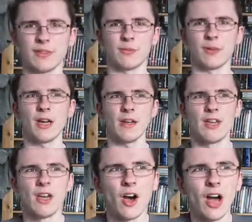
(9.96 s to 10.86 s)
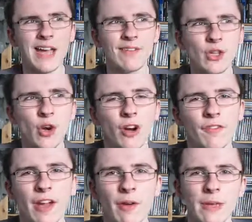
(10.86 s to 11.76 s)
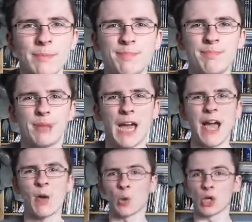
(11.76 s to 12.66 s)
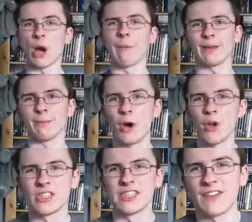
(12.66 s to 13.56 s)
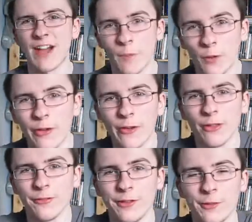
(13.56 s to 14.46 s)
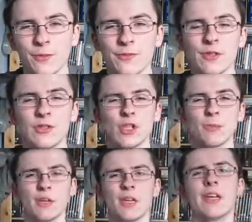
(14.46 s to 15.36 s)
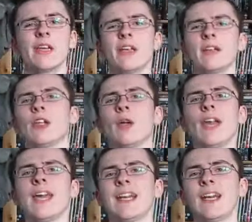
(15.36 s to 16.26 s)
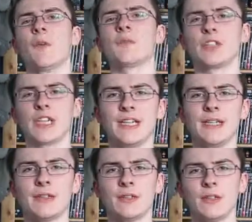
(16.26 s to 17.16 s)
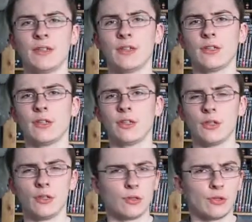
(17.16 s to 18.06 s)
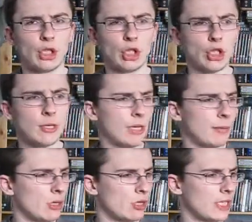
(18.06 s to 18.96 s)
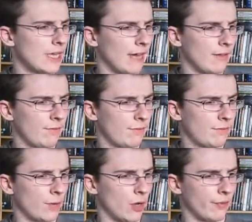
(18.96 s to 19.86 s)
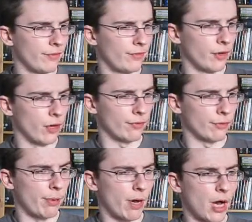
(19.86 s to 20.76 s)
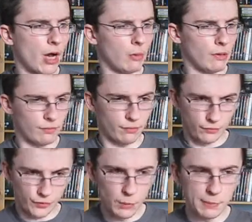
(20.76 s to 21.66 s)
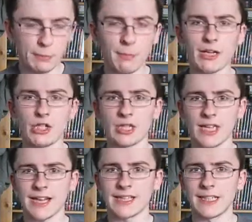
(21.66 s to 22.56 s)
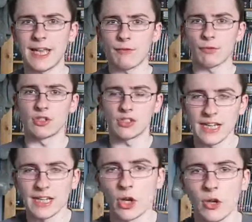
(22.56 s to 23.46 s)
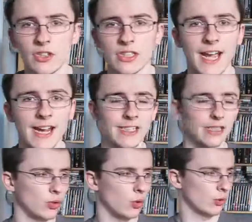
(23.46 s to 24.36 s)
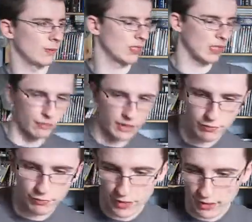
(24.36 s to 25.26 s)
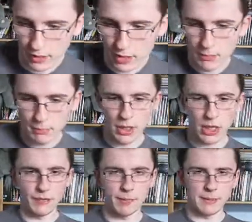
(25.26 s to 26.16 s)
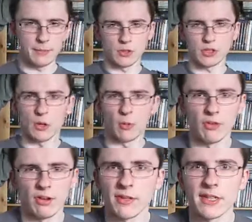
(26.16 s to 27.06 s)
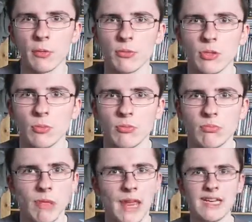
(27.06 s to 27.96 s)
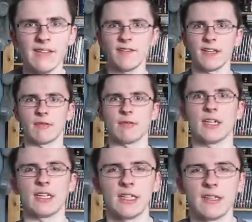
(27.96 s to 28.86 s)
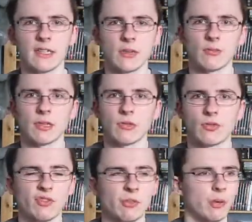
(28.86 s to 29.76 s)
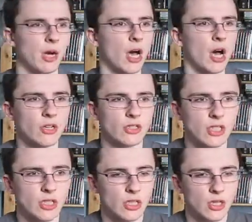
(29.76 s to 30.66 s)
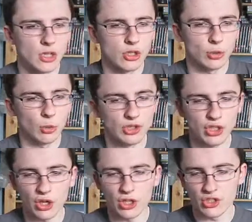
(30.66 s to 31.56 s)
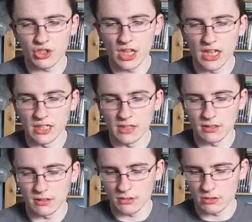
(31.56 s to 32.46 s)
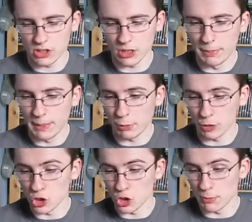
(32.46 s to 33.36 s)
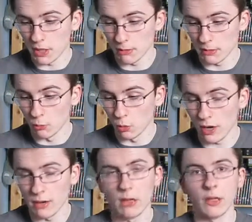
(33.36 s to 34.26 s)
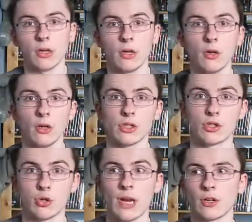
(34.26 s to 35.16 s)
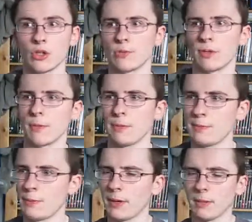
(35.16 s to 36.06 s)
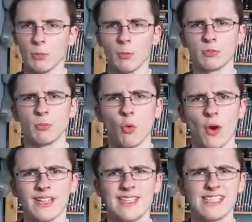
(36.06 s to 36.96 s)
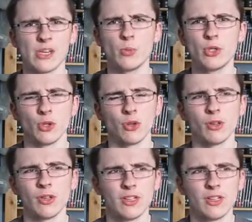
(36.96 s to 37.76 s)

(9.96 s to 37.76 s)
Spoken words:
know, but I haven't got a very outgoing and positive outlook on the future of YouTube. You know, lately I've seen the YouTube community getting further and further apart, with few people managing to gang together and stay in contact and talk with each other and everything, but other people just go on there and they don't do anything really. They drift apart. So honestly, I can see some people on YouTube becoming more as a trend on YouTube, becoming almost more antisocial,